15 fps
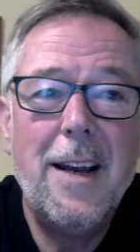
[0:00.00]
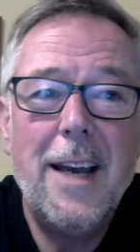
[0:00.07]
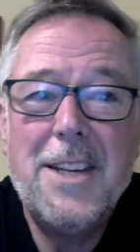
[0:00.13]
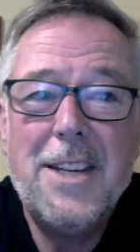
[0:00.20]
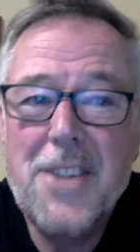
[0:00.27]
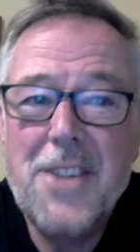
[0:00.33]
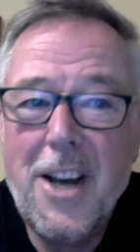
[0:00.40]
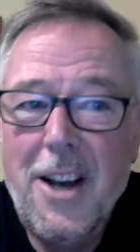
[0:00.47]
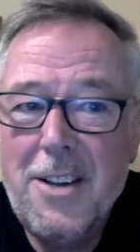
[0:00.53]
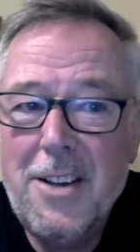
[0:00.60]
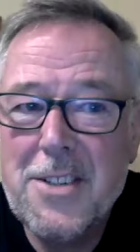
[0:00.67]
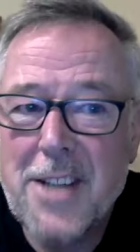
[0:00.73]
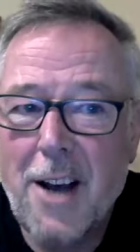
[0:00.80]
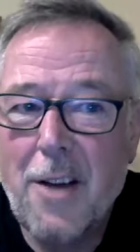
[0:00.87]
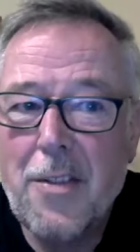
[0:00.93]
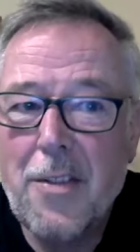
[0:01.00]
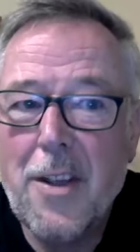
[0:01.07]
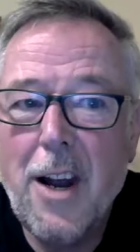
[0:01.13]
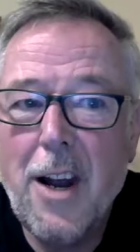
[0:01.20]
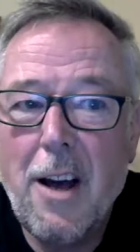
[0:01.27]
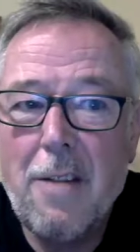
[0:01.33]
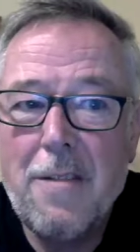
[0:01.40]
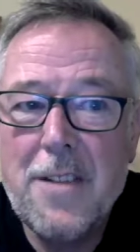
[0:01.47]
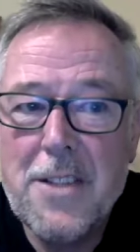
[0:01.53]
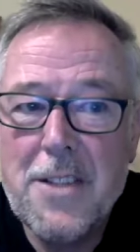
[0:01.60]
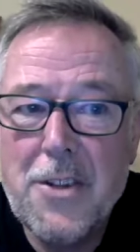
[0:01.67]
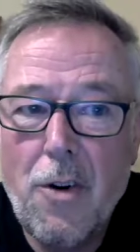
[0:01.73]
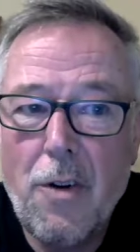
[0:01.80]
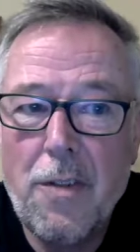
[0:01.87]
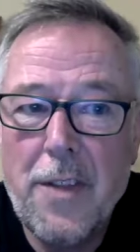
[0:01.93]
it turns out that love is
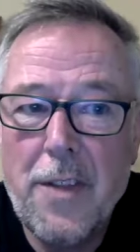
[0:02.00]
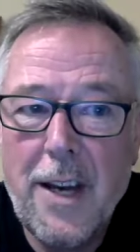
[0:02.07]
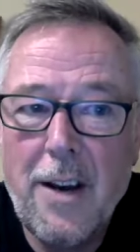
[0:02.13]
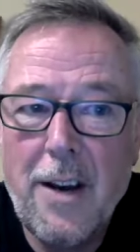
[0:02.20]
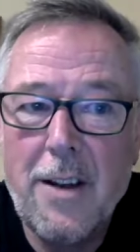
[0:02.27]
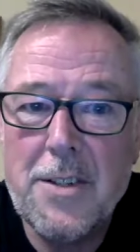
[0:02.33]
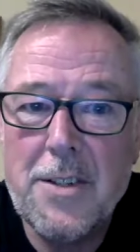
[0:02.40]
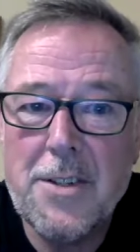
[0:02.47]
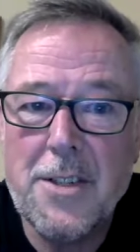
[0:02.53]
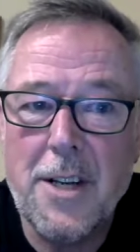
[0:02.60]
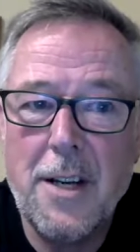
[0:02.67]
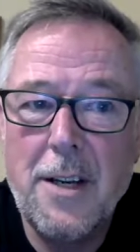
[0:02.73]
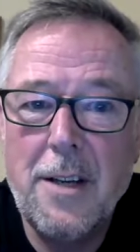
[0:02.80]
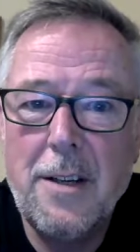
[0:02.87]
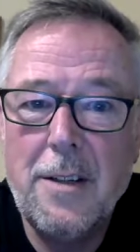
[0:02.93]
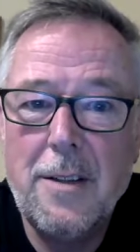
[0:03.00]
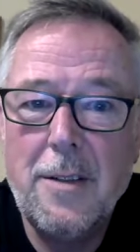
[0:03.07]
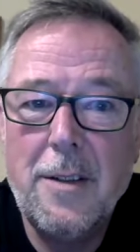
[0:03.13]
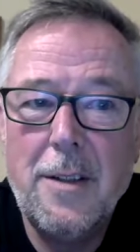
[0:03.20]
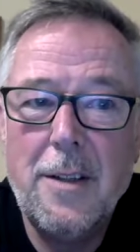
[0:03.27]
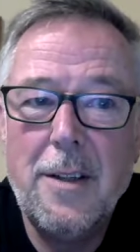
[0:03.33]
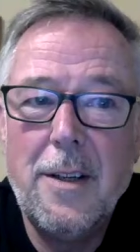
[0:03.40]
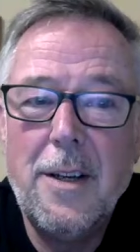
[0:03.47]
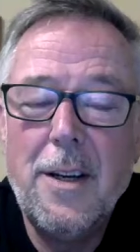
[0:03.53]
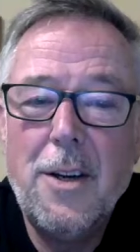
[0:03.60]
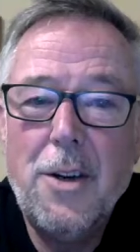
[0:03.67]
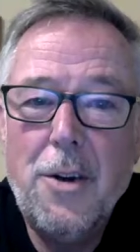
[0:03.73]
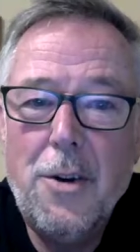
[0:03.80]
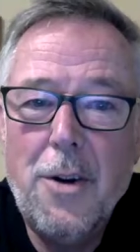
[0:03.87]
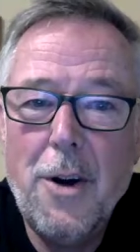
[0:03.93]
not the answer.
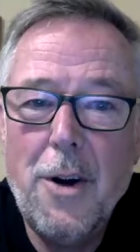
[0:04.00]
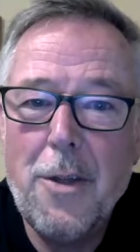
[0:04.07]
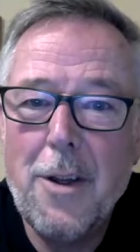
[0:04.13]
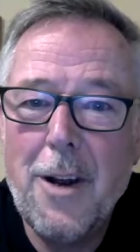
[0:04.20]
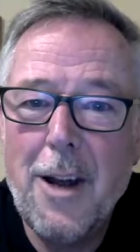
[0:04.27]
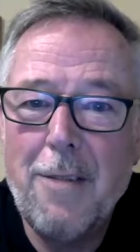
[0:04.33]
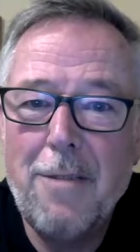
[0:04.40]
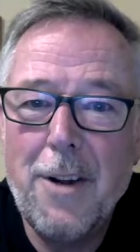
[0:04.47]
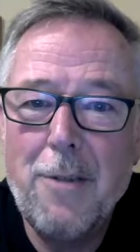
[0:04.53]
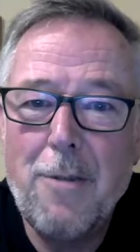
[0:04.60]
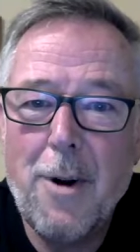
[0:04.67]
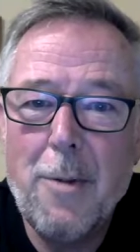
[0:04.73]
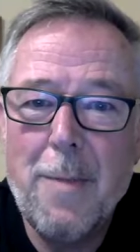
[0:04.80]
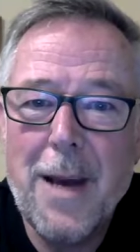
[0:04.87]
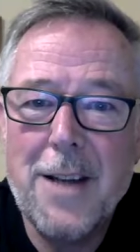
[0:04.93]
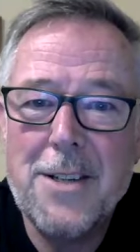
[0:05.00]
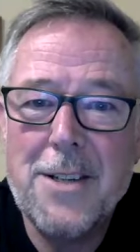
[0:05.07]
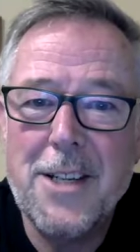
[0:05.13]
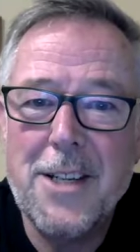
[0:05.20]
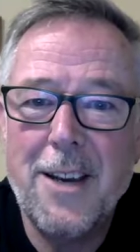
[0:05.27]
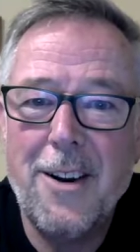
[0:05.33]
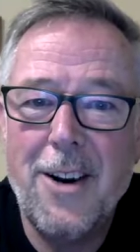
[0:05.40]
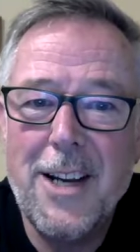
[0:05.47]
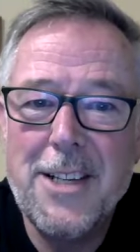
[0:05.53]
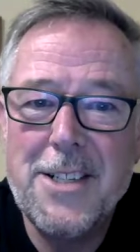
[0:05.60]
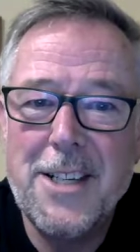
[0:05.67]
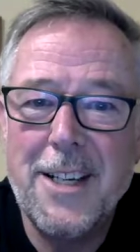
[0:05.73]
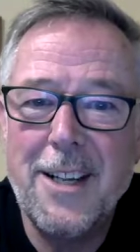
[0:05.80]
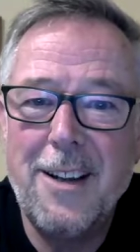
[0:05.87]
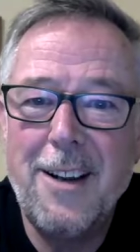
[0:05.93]
You know the lovely romantic
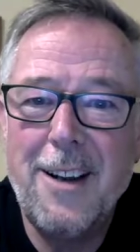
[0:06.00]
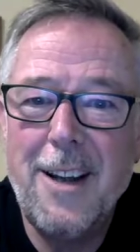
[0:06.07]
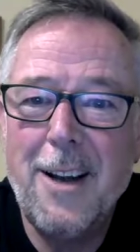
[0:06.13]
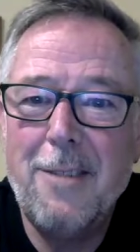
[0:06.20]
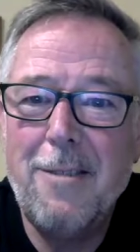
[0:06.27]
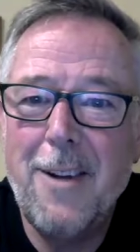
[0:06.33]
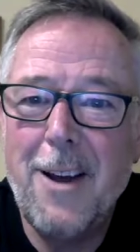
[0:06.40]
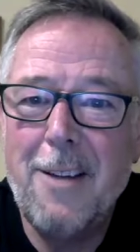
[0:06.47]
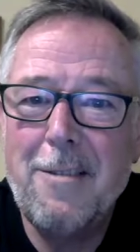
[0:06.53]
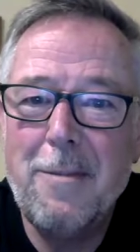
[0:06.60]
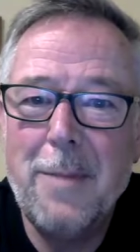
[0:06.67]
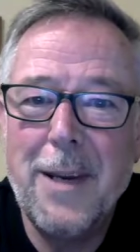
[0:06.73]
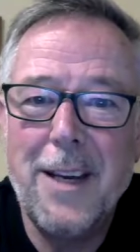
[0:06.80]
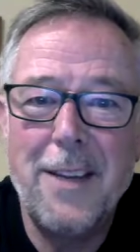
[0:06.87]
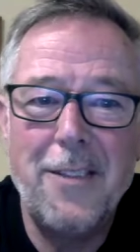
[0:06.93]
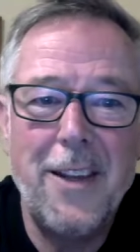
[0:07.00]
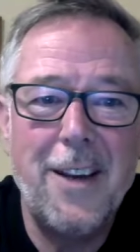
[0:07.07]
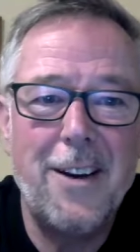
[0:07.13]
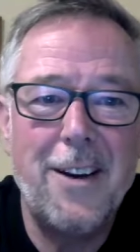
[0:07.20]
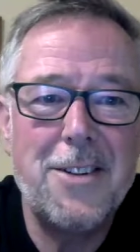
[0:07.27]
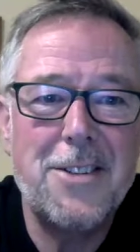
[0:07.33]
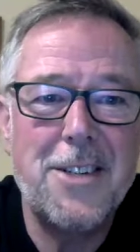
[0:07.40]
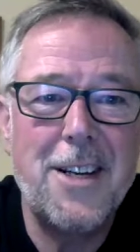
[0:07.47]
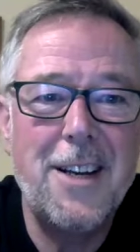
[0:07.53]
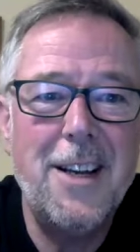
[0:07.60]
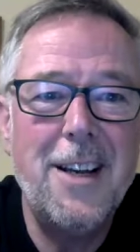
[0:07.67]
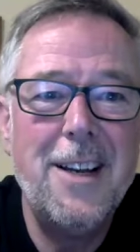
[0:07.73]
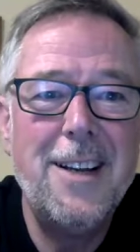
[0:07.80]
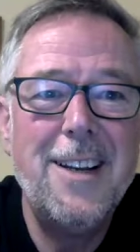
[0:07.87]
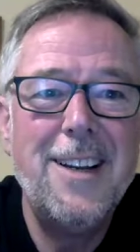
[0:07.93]
ideal of love being the answer.
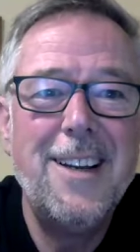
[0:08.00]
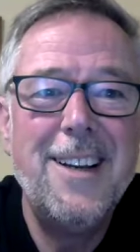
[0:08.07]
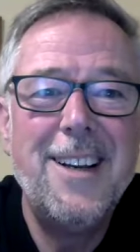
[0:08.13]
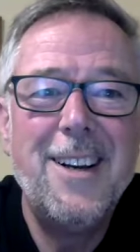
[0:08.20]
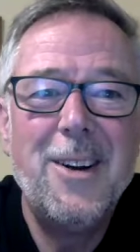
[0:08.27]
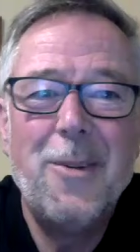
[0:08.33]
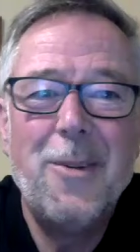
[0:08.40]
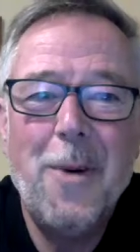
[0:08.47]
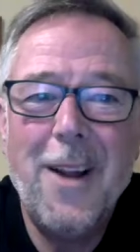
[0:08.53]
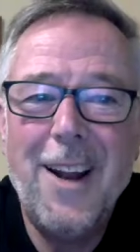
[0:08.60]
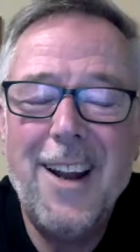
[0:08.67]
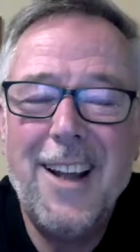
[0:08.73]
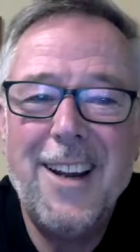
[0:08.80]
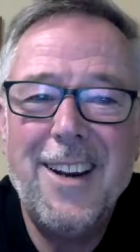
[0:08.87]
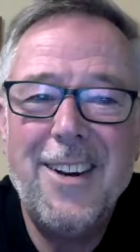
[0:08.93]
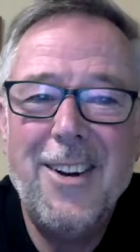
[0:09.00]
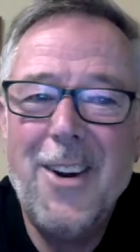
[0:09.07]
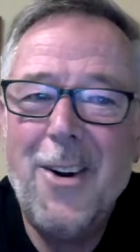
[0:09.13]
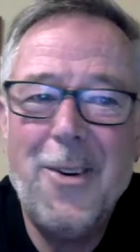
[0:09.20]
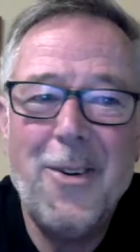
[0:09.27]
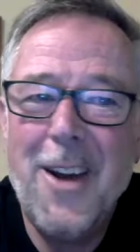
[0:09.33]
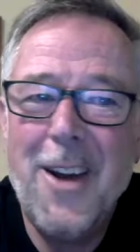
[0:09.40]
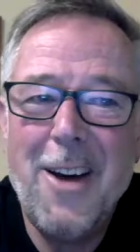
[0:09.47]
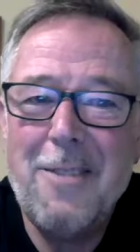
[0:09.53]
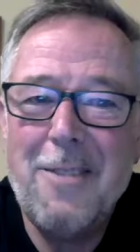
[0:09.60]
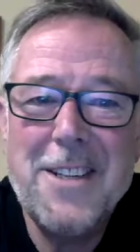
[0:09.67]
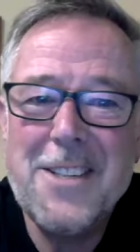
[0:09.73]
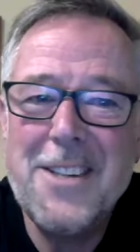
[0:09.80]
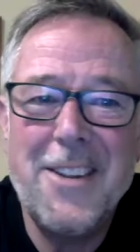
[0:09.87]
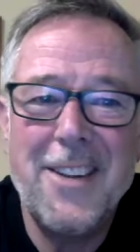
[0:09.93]
Well, no, love
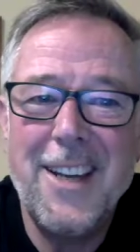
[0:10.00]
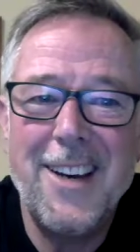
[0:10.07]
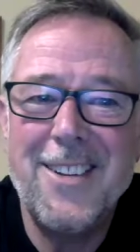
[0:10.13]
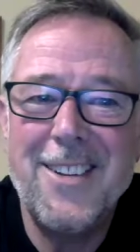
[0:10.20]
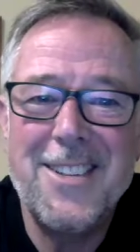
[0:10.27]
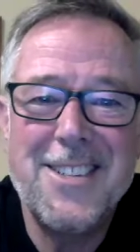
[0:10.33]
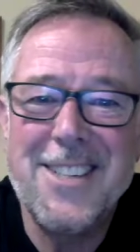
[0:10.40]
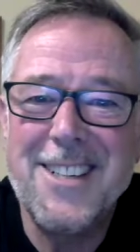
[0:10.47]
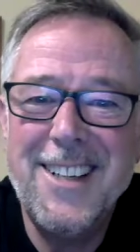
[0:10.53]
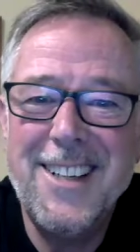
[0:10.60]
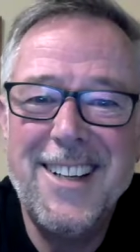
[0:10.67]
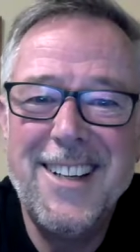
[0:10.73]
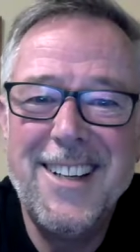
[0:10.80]
isn't the answer.